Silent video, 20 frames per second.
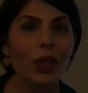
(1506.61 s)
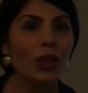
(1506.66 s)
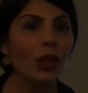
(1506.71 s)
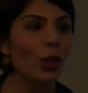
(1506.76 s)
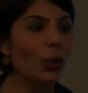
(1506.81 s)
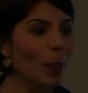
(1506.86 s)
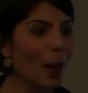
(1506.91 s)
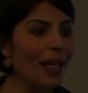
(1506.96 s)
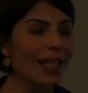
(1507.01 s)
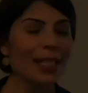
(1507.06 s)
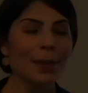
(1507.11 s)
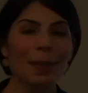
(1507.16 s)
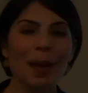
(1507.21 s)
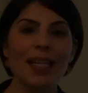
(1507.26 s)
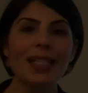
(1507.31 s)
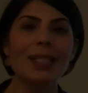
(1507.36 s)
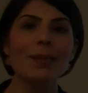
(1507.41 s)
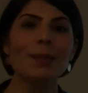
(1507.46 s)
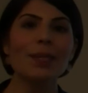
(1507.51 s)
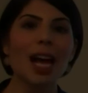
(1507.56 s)
you might
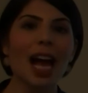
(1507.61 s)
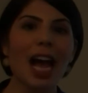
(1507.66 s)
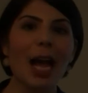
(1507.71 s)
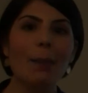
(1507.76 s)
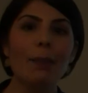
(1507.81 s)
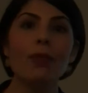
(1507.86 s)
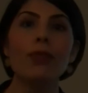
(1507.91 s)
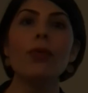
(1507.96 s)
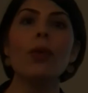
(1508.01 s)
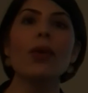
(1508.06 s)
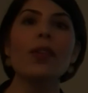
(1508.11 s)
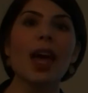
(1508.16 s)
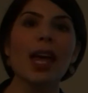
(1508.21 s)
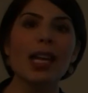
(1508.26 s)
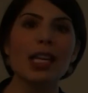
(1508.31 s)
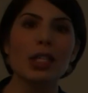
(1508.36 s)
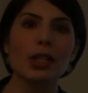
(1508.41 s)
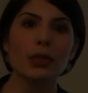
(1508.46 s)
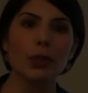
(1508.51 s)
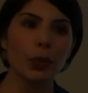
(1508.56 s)
spend some time before
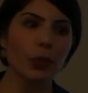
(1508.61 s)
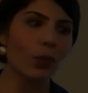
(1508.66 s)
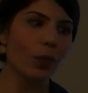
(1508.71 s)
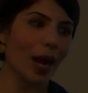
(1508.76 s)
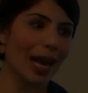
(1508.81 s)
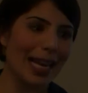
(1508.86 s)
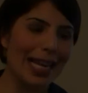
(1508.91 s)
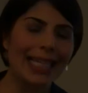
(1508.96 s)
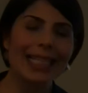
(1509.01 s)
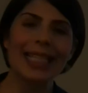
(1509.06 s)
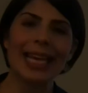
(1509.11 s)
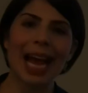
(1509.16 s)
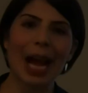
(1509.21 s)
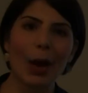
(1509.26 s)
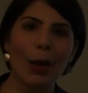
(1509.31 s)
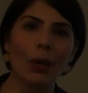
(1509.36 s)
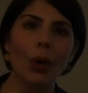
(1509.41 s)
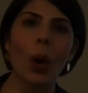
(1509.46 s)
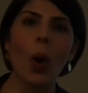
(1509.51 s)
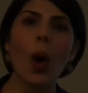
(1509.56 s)
that interview writing down